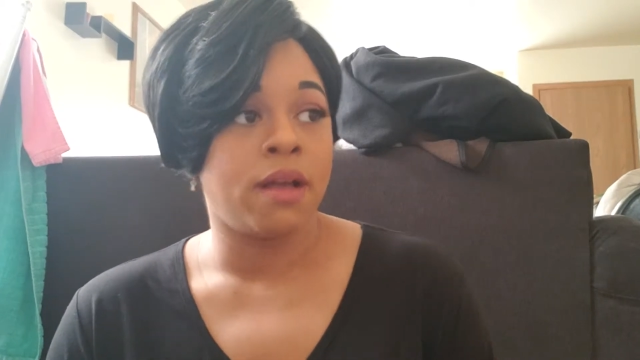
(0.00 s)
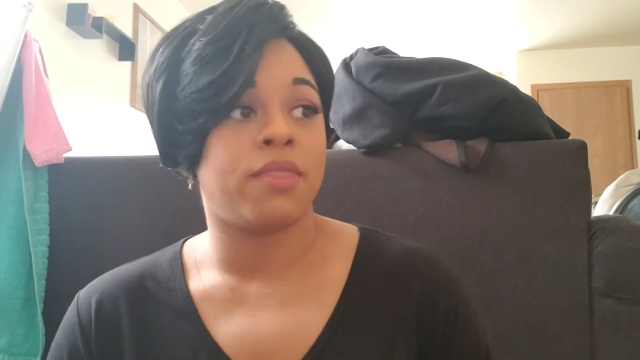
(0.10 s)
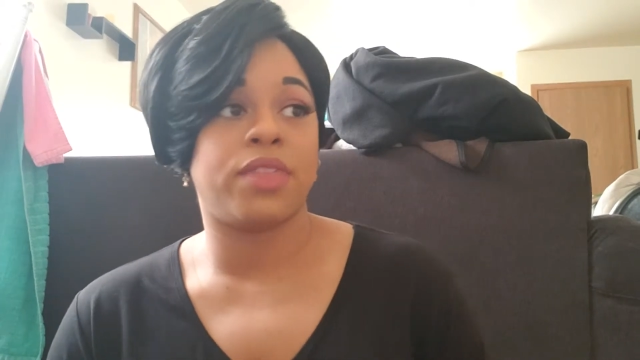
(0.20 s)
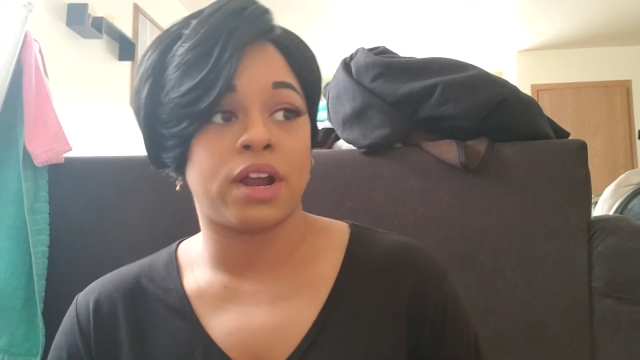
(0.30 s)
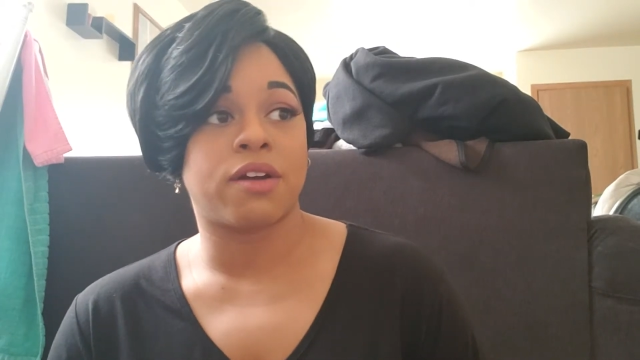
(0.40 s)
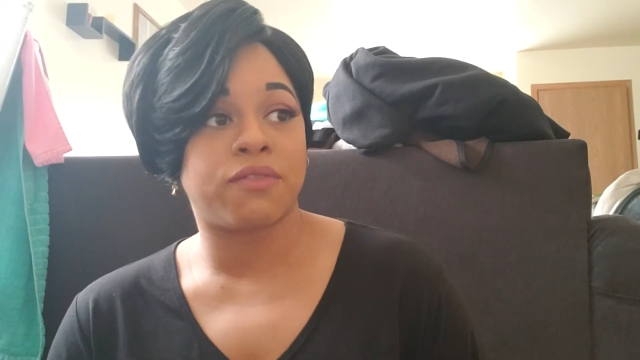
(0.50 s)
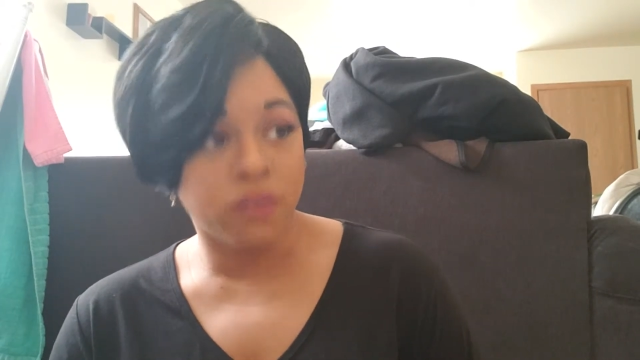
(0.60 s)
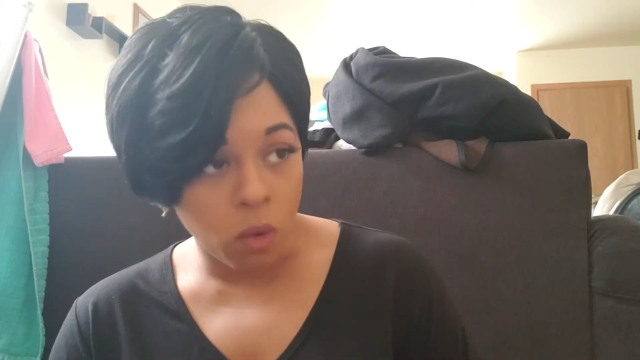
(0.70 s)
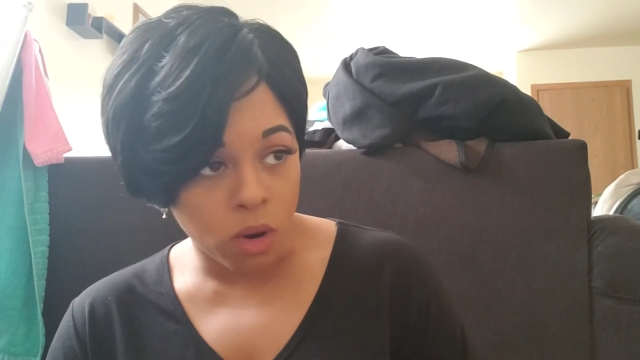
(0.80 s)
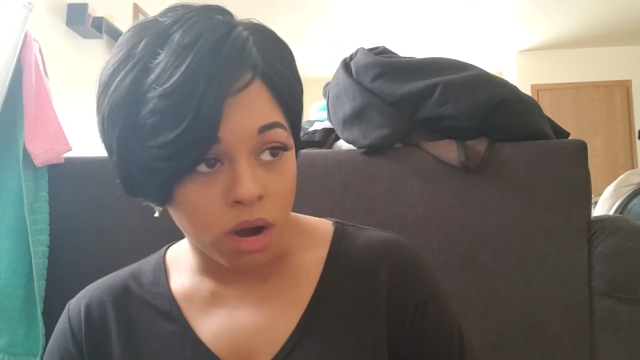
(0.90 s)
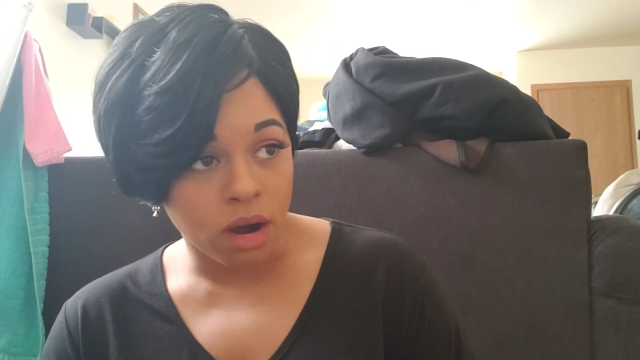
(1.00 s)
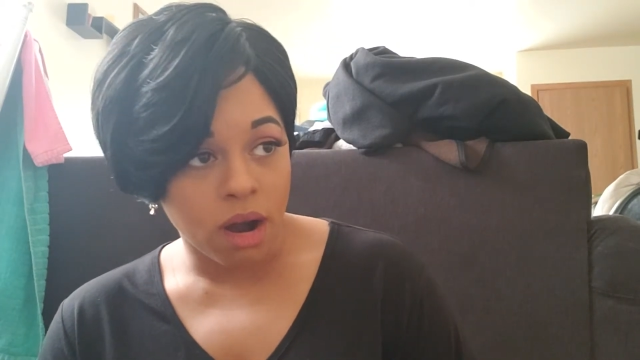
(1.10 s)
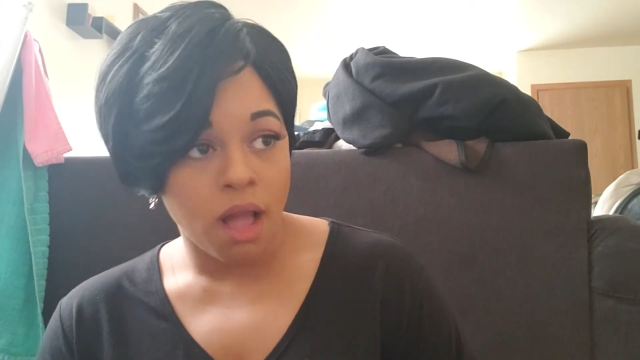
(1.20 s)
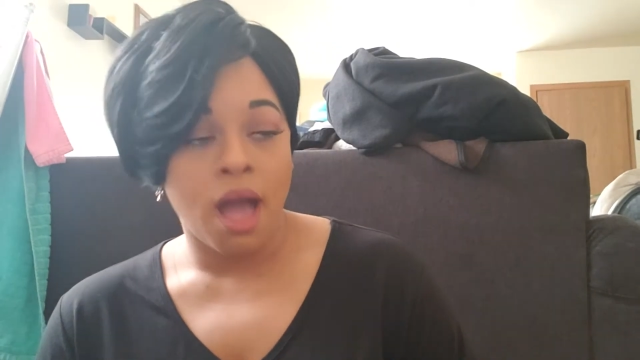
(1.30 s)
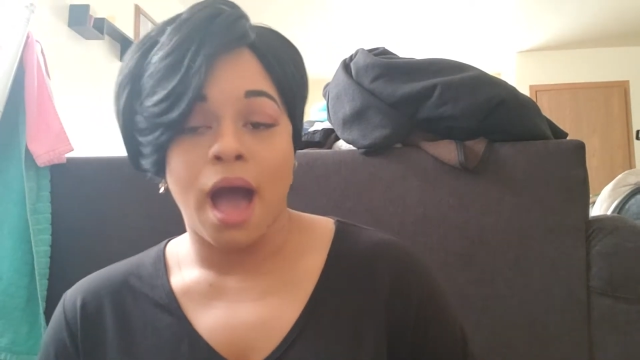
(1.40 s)
Therefore,
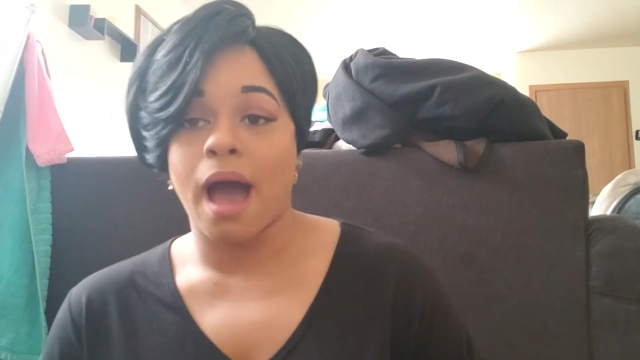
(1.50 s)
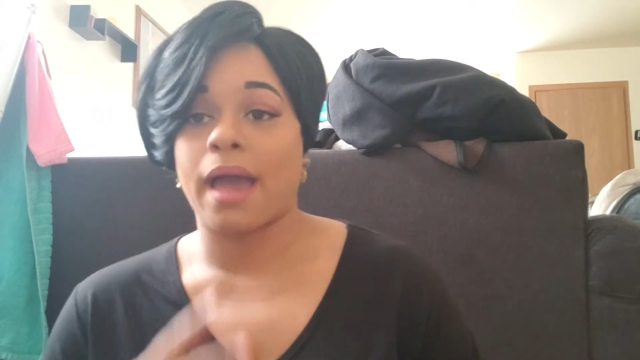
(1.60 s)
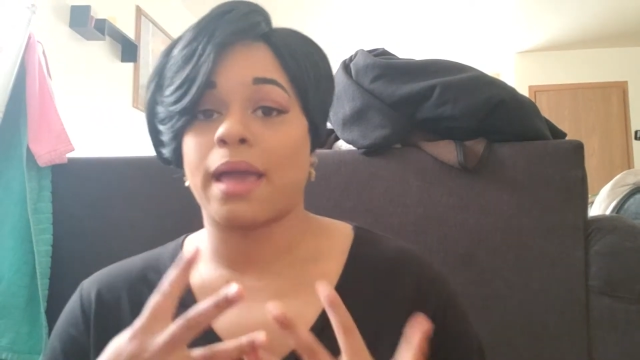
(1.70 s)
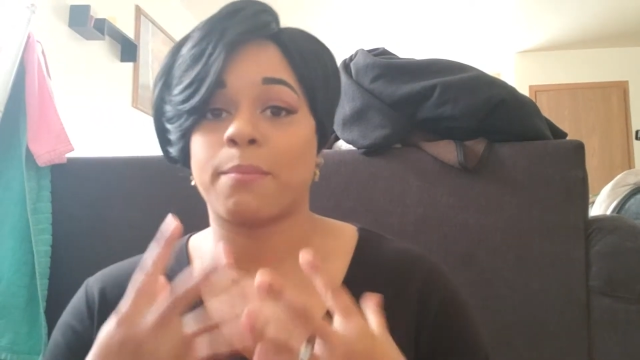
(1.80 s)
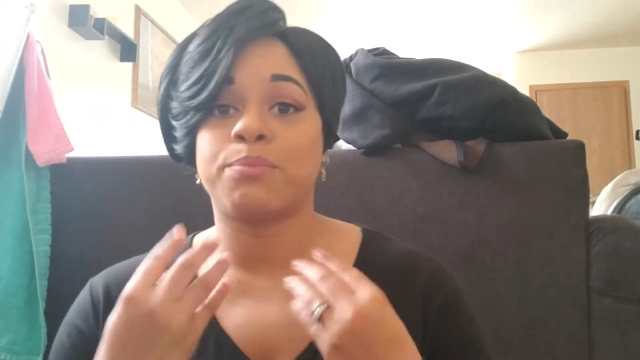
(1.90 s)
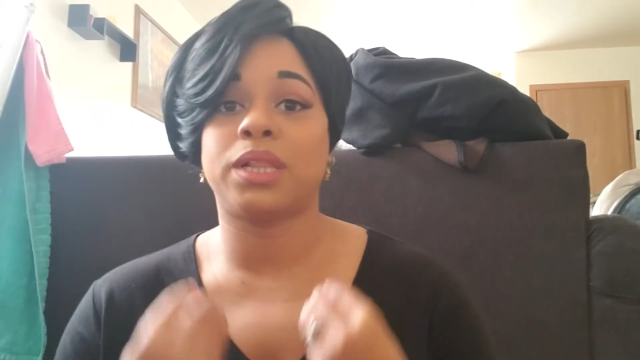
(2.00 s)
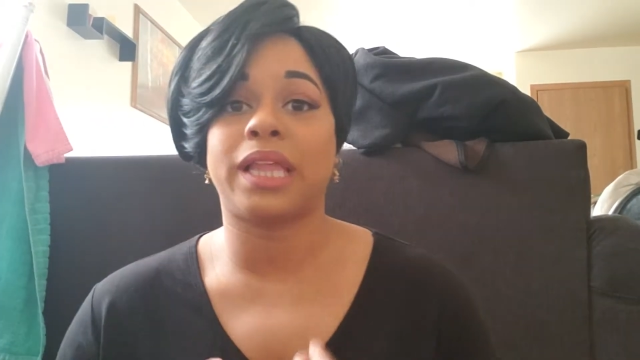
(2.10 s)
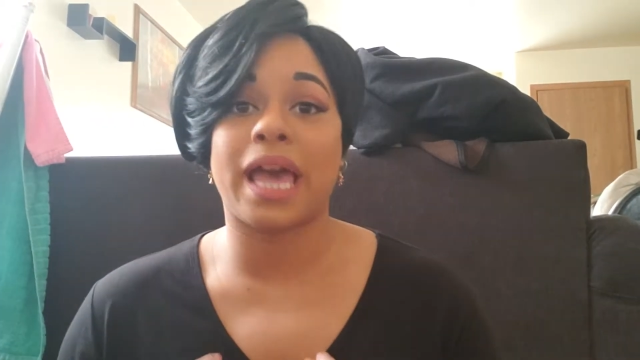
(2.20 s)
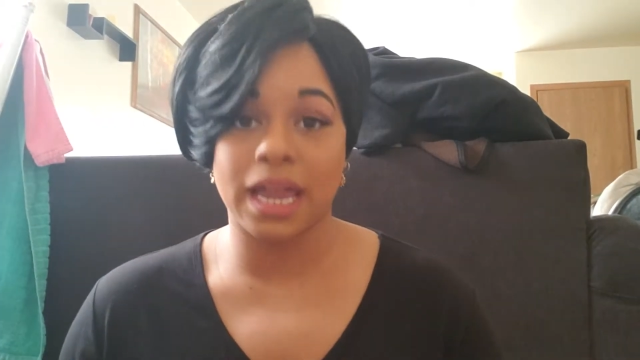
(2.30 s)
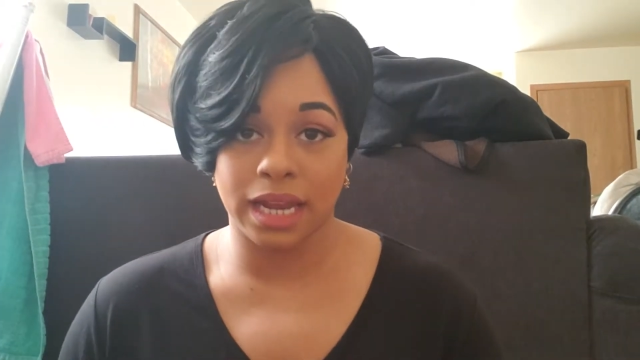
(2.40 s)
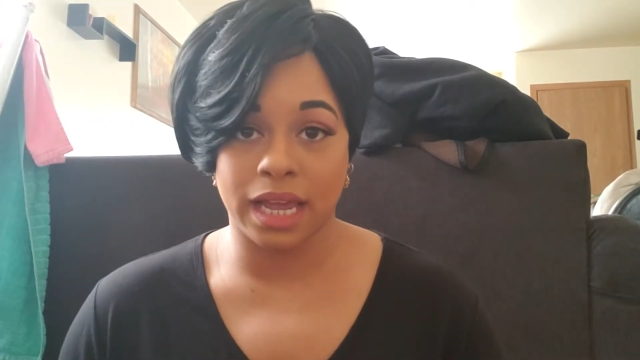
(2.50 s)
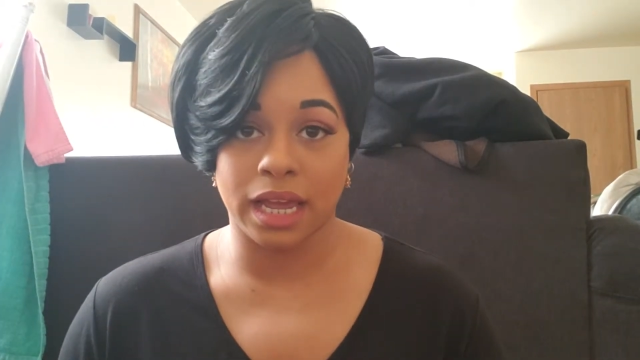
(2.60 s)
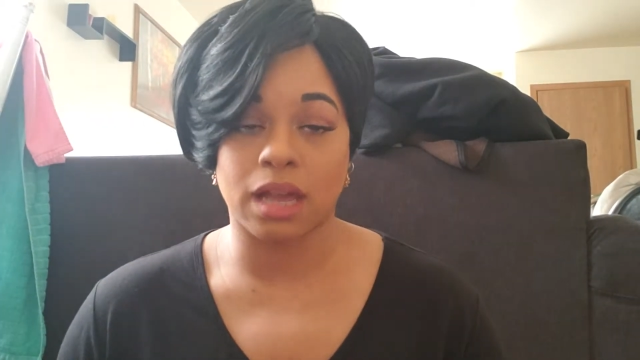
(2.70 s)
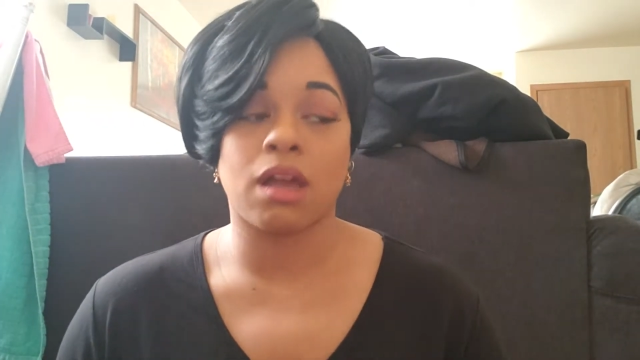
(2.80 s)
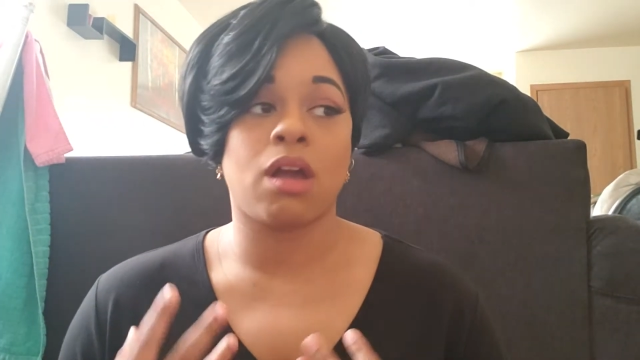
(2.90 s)
I am
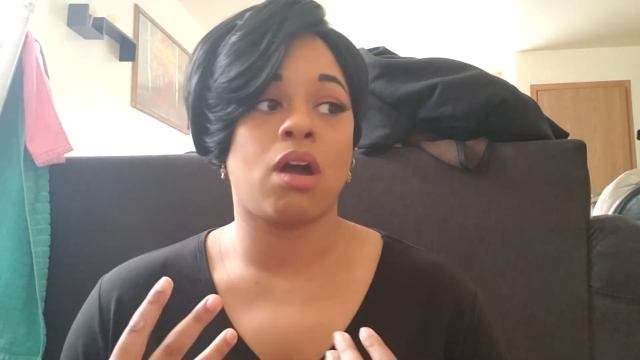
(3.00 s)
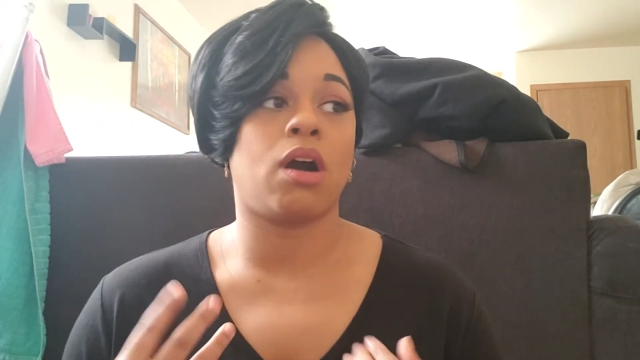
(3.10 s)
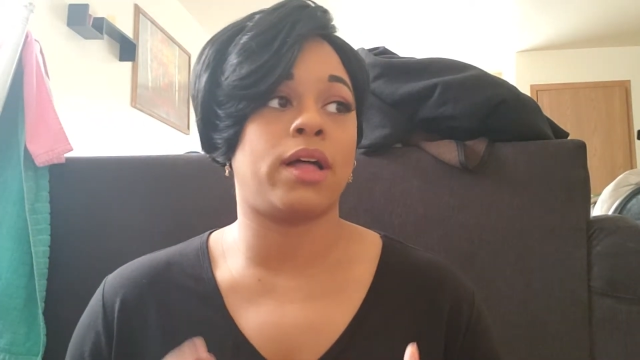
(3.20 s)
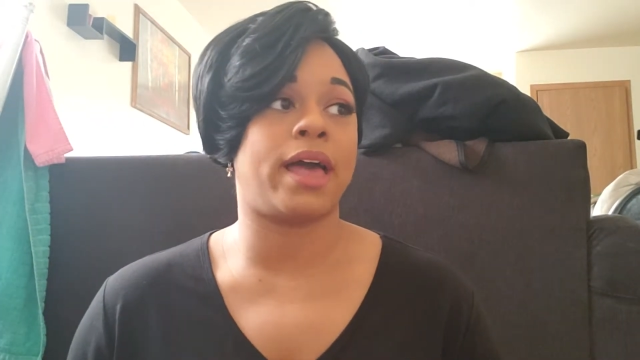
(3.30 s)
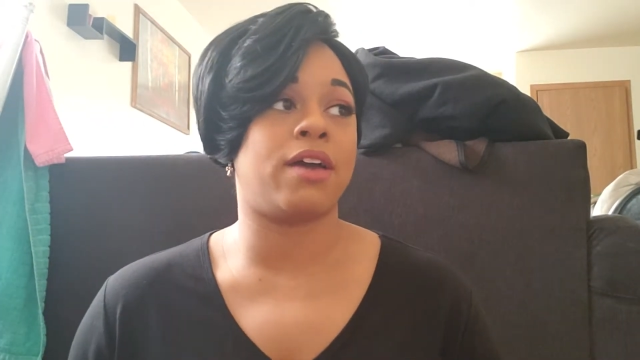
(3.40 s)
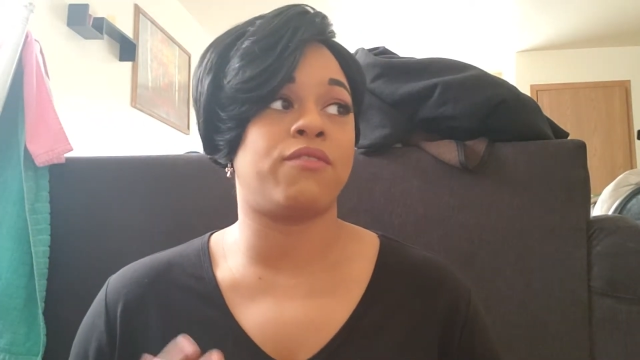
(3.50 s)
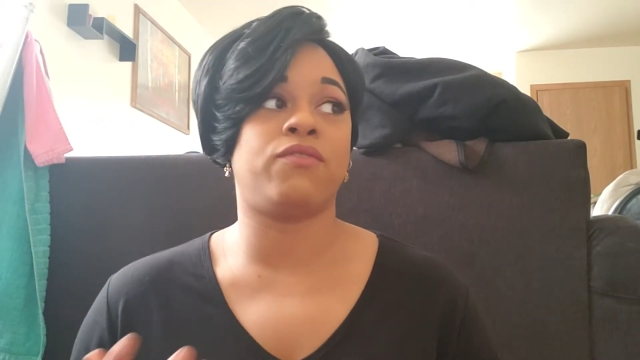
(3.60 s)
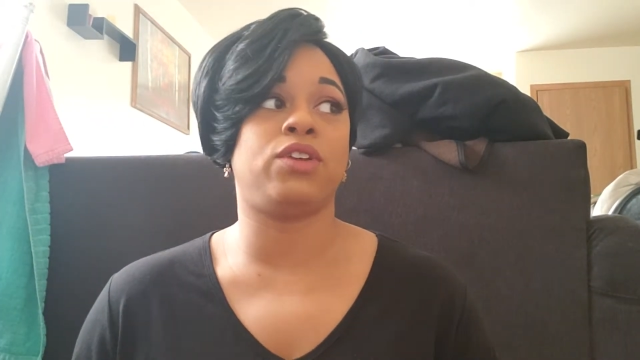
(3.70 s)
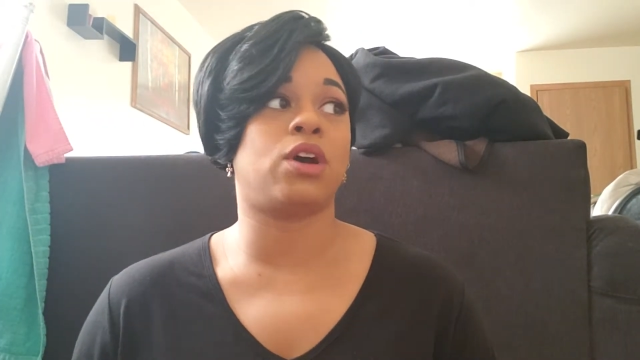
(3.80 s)
planning, if,